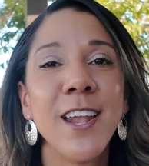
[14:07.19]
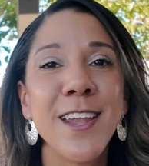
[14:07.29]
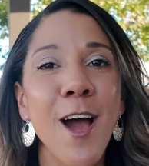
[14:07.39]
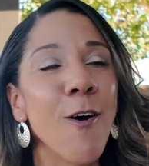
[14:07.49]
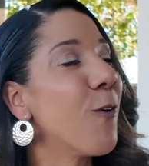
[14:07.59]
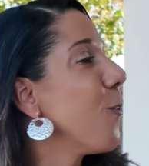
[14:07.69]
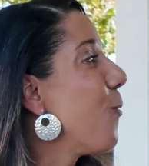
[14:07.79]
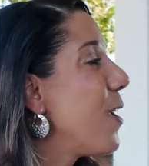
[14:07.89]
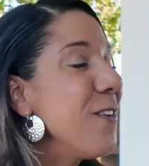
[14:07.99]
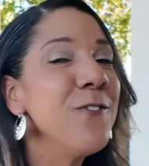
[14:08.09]
Now,
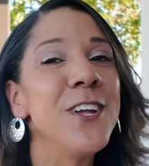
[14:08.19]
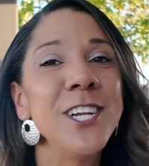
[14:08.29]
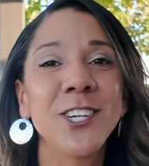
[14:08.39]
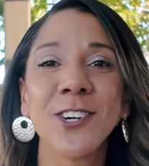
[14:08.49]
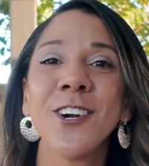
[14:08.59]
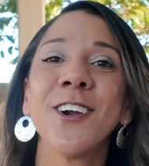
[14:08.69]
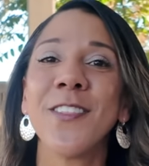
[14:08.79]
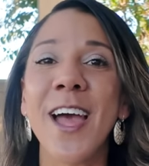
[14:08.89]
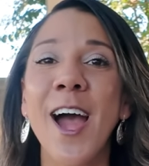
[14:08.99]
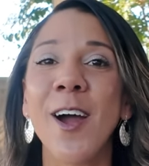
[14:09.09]
one feature
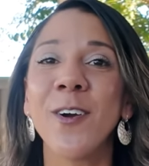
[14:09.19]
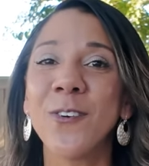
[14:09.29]
that